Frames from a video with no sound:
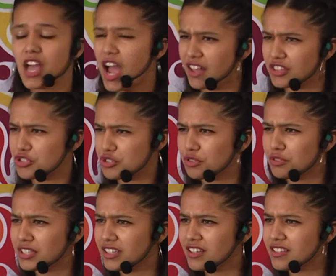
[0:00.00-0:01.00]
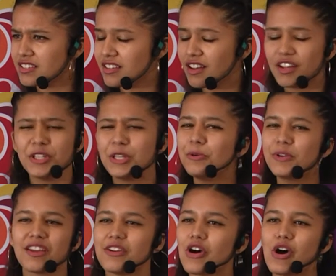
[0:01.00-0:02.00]
And the truth is, you
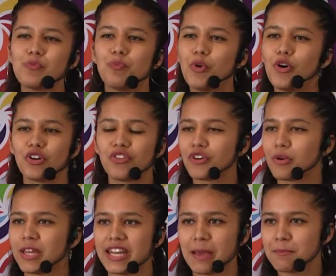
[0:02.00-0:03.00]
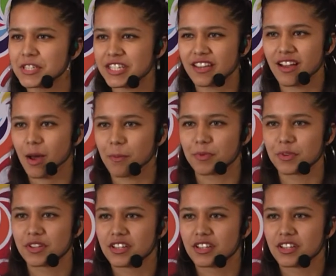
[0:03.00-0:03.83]
cannot pour from an empty cup.